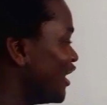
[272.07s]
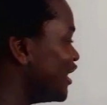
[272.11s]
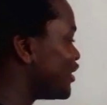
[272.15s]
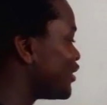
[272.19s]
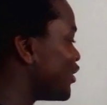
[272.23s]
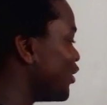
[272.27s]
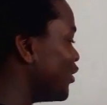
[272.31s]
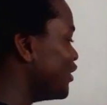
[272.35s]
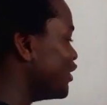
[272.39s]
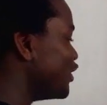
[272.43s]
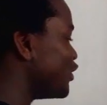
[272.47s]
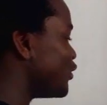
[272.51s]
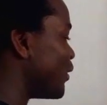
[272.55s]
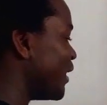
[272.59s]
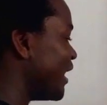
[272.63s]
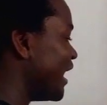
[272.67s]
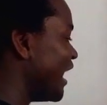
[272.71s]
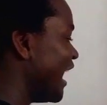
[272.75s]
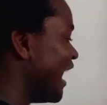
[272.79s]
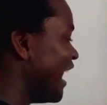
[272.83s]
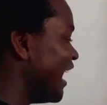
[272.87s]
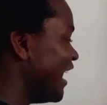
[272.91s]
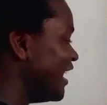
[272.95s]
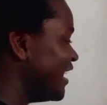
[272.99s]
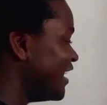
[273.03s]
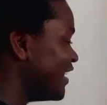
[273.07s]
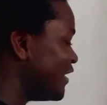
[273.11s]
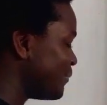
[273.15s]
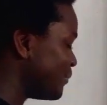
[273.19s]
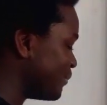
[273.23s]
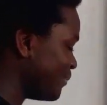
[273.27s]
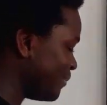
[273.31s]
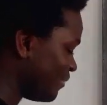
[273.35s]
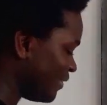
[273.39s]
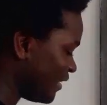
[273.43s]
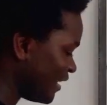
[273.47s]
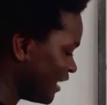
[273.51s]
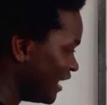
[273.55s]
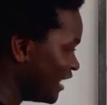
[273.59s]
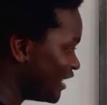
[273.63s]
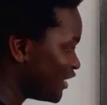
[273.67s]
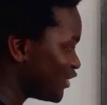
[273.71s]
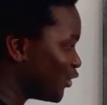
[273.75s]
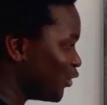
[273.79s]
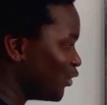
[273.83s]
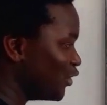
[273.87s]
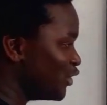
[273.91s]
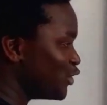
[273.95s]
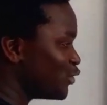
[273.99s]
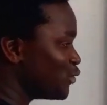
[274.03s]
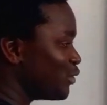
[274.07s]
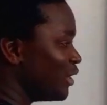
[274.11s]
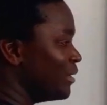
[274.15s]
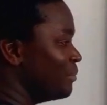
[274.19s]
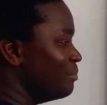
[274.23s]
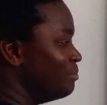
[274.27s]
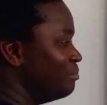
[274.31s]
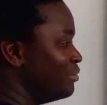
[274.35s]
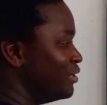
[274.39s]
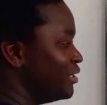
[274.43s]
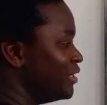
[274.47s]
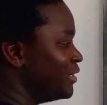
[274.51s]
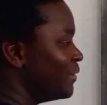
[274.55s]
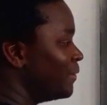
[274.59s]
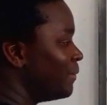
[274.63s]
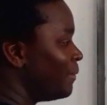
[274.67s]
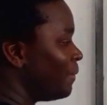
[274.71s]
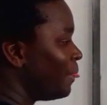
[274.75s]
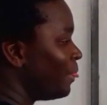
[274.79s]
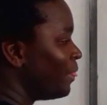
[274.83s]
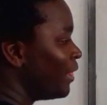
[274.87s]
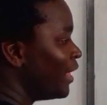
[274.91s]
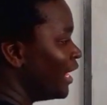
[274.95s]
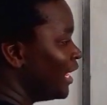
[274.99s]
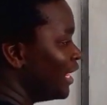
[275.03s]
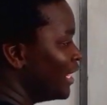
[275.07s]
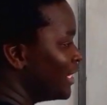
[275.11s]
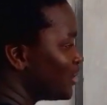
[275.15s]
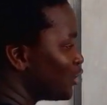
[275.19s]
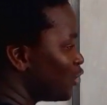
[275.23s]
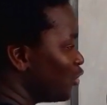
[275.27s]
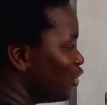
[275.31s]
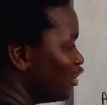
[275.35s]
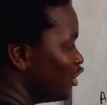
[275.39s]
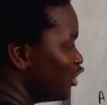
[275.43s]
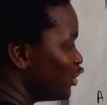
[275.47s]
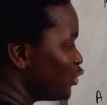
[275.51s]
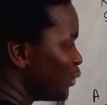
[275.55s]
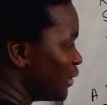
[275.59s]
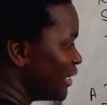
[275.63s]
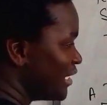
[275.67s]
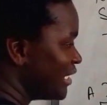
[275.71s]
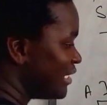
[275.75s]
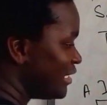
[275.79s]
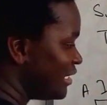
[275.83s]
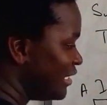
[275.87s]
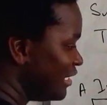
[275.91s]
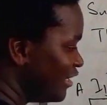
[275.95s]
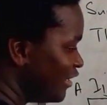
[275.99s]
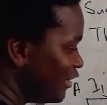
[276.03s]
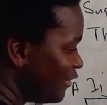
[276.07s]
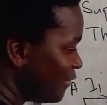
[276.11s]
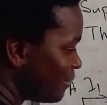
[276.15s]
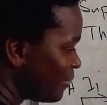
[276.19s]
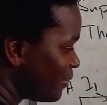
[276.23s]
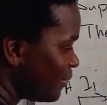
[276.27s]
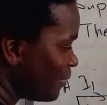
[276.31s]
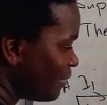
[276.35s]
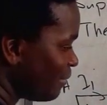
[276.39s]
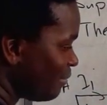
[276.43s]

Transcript: let's call this one A. Let's call this one B. Let's call this one C,